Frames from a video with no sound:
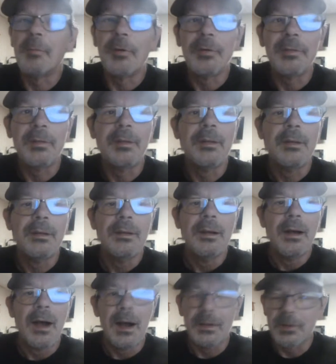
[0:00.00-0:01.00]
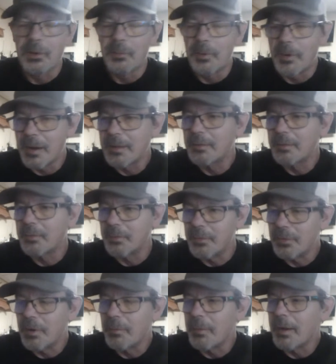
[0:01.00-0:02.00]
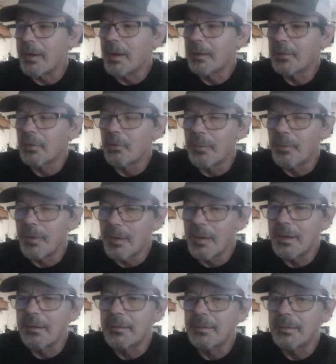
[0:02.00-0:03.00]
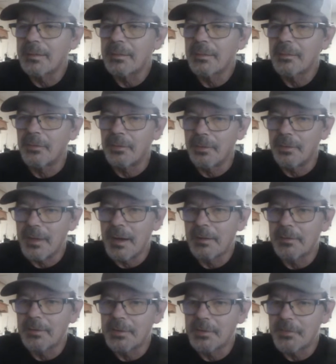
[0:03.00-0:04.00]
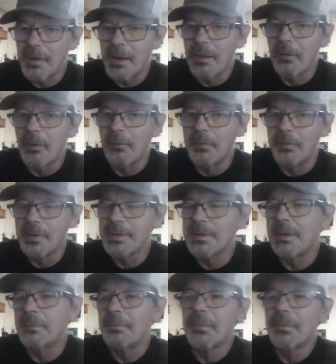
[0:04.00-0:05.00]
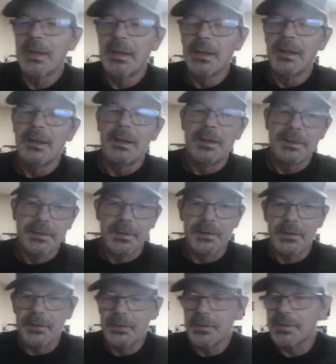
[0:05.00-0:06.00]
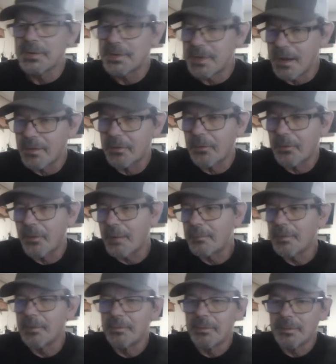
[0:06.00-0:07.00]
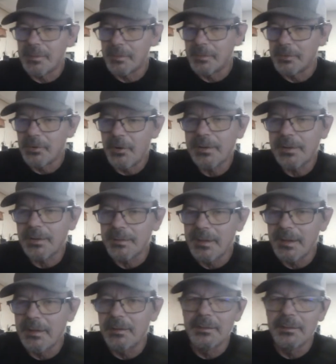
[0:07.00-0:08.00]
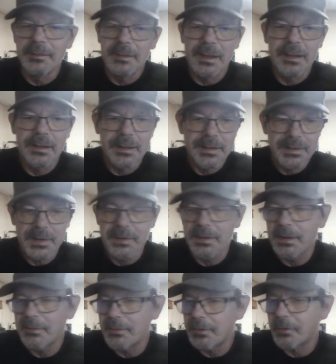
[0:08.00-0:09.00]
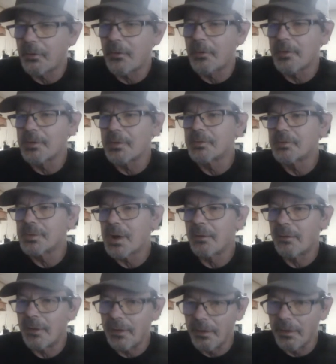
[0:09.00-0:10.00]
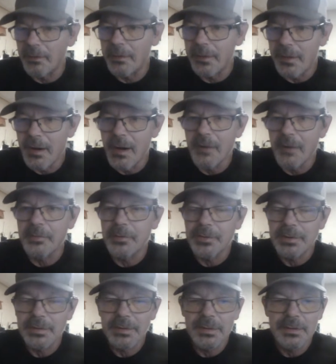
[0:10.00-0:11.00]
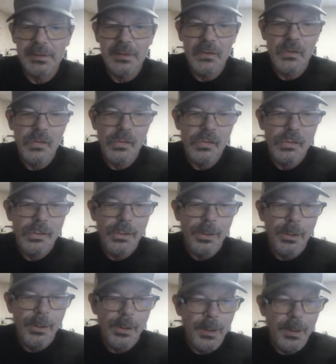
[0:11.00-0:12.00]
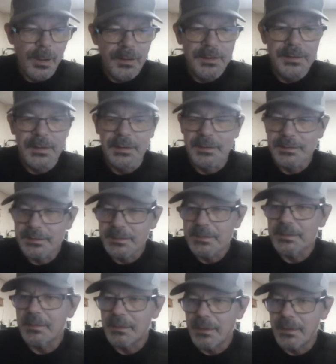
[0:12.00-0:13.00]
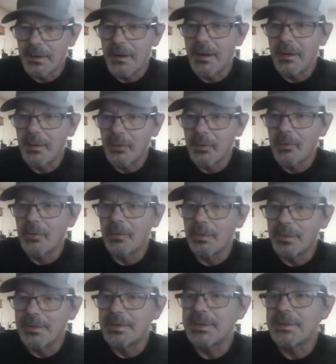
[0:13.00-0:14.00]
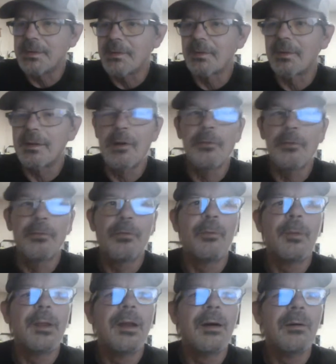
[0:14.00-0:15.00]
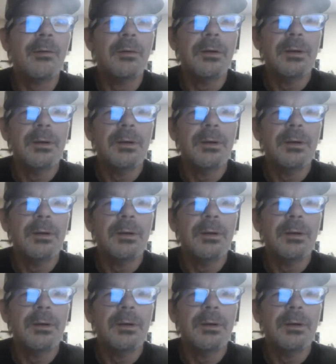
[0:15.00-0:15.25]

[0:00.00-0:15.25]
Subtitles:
when you come on October 9th for the doctor's follow-up visit, he's going to use a sonogram to direct the needle, and he's going to give you the cortisone shot right here in the office. I was like, all right, cool. At least he's looking out for me now. And